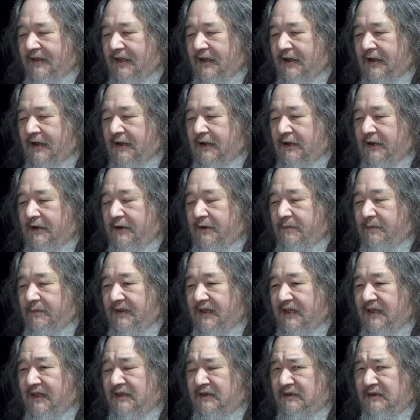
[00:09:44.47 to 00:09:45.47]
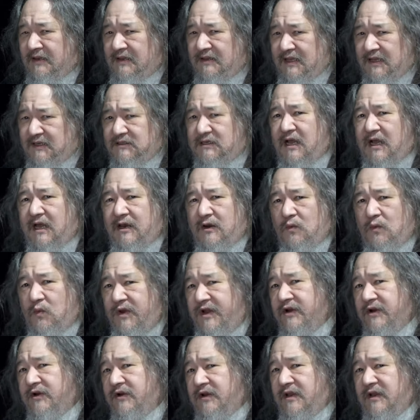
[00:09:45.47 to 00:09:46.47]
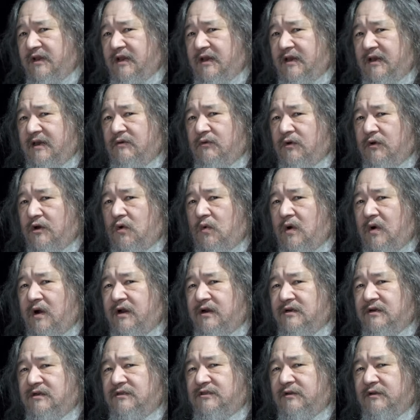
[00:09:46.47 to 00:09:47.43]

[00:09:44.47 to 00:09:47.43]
Um, and, and that's kind of weird and it requires